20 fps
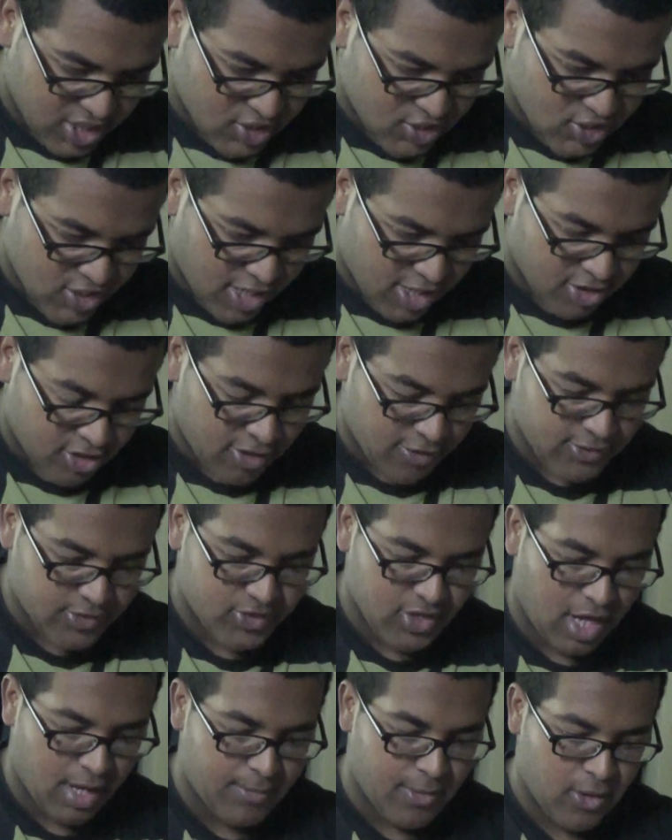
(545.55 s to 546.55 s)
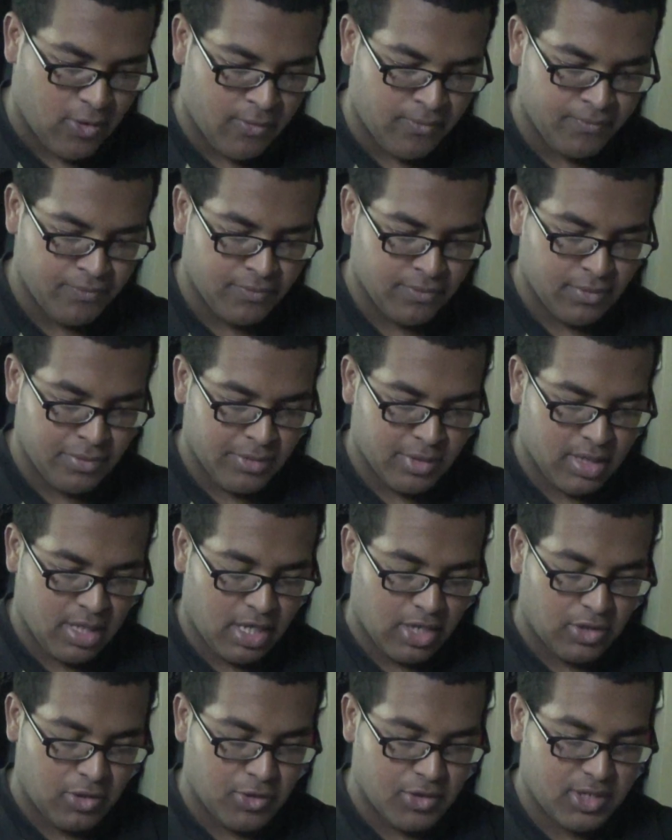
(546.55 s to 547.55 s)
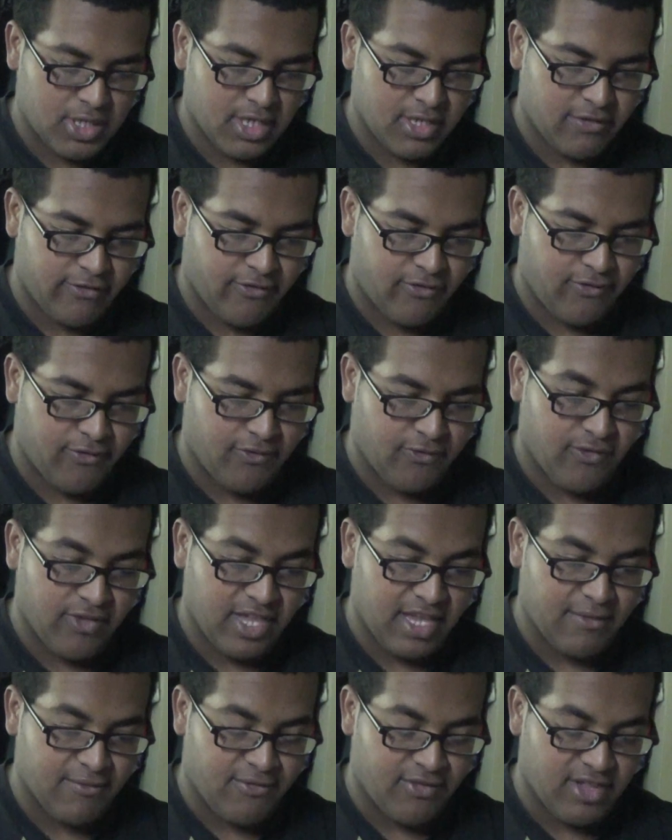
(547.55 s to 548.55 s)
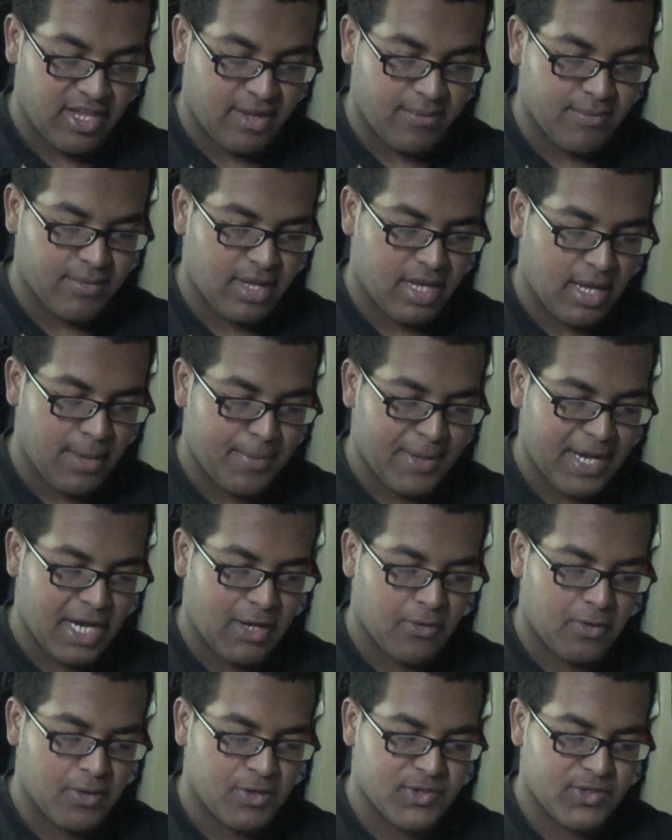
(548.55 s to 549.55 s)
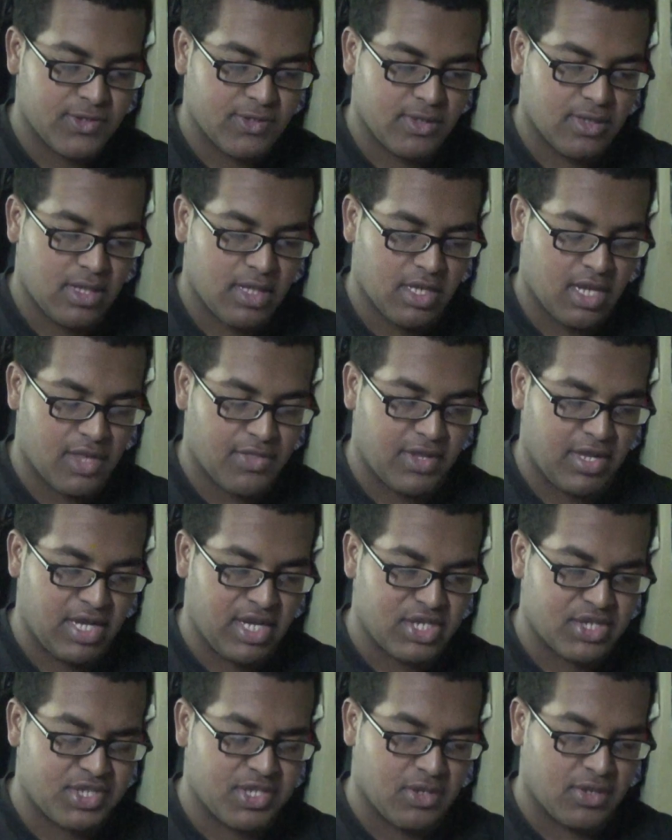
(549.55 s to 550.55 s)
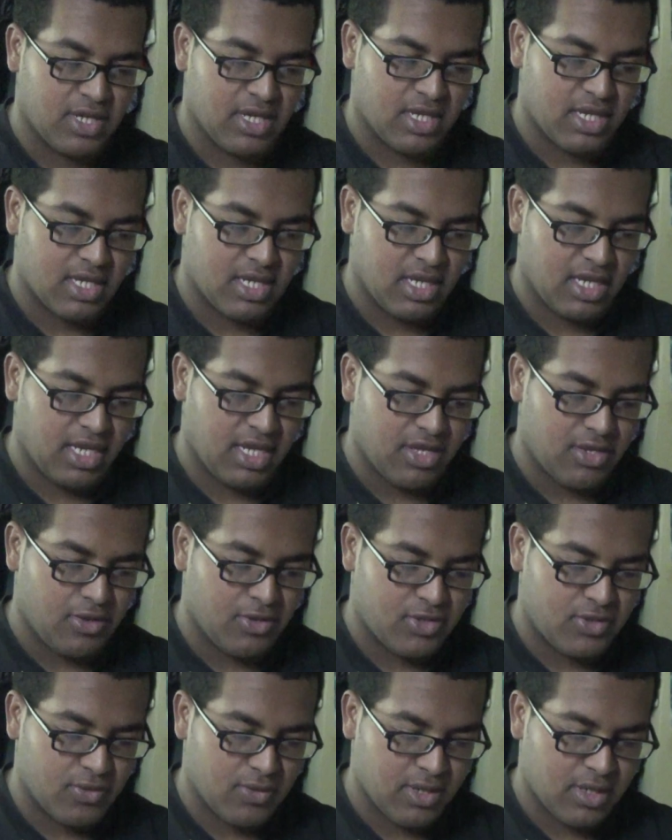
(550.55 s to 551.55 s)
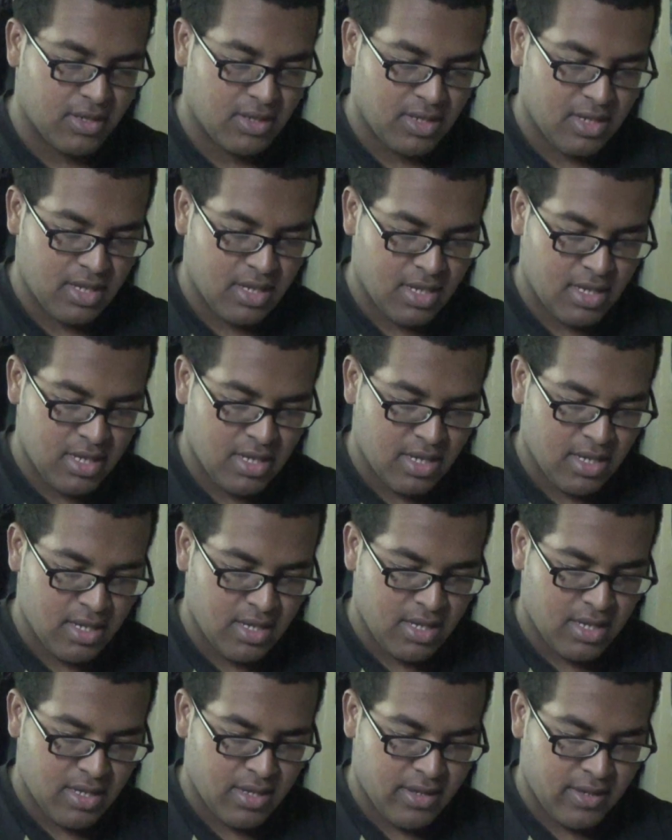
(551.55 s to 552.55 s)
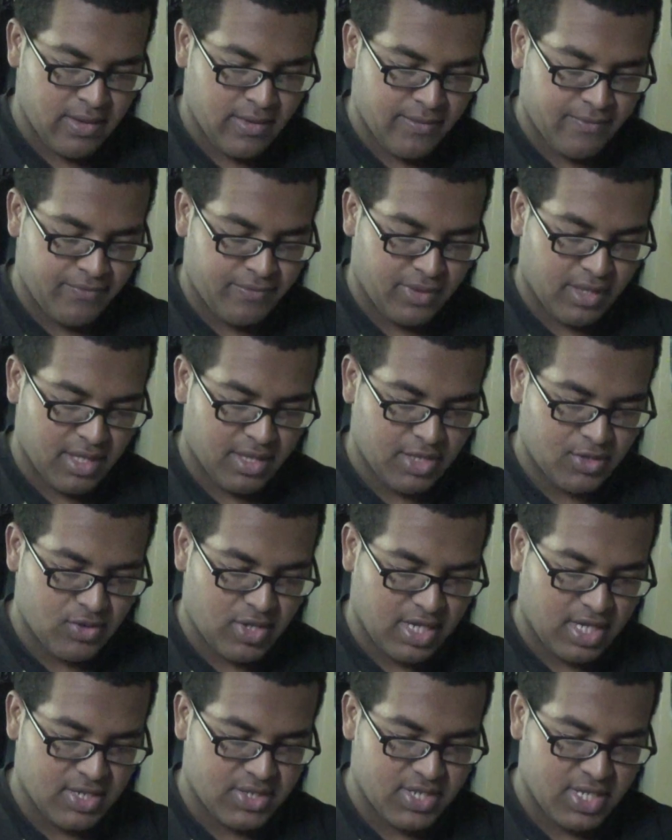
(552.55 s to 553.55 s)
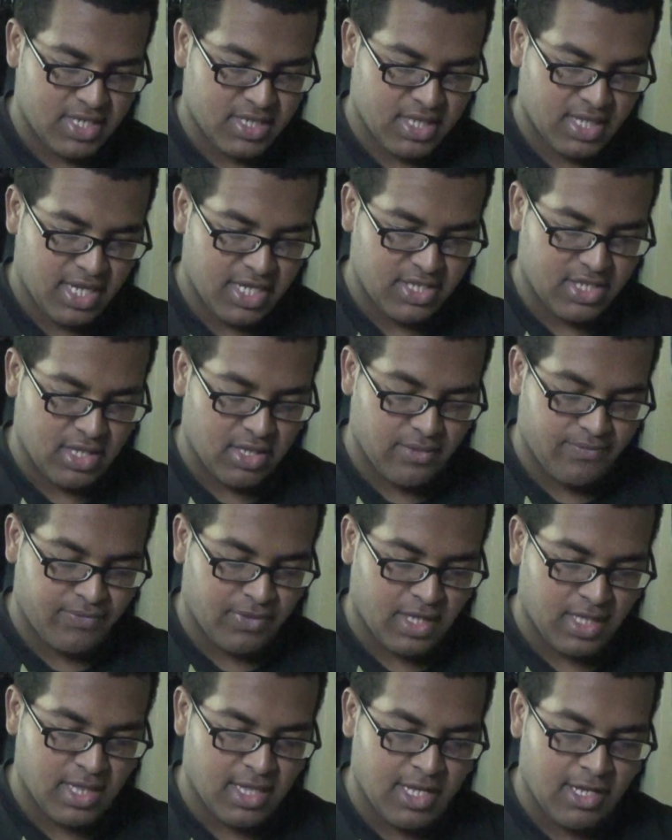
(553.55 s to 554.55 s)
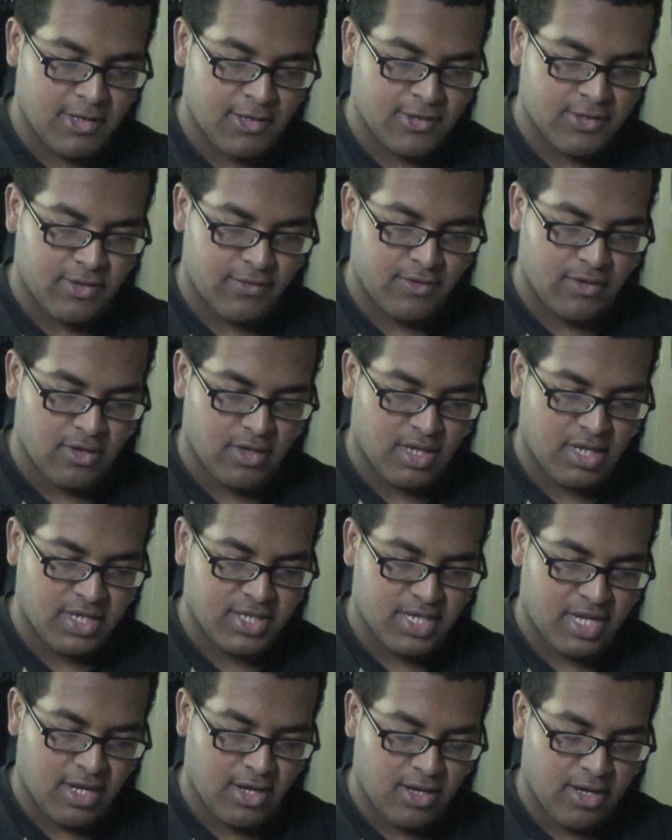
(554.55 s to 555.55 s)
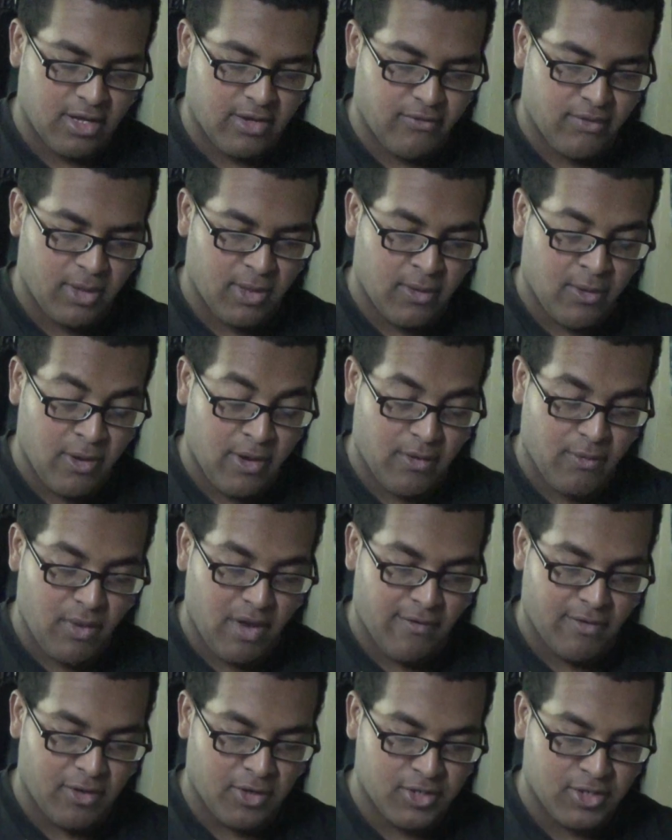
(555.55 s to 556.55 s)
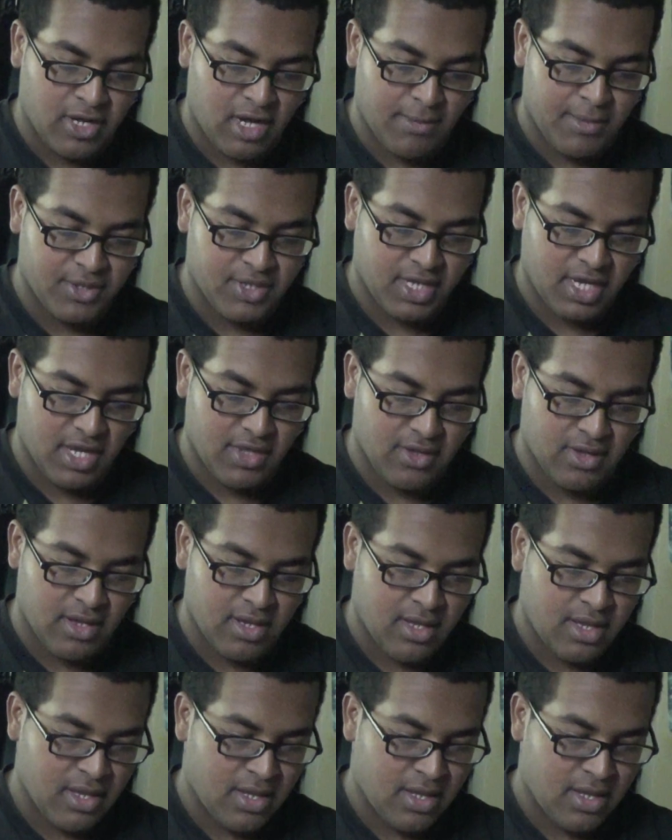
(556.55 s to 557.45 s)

a shot of Sabo using his flame powers. Like, I think he's still getting used to it. And then Dragon says, "Get the leaders of the entire Revolution Army together."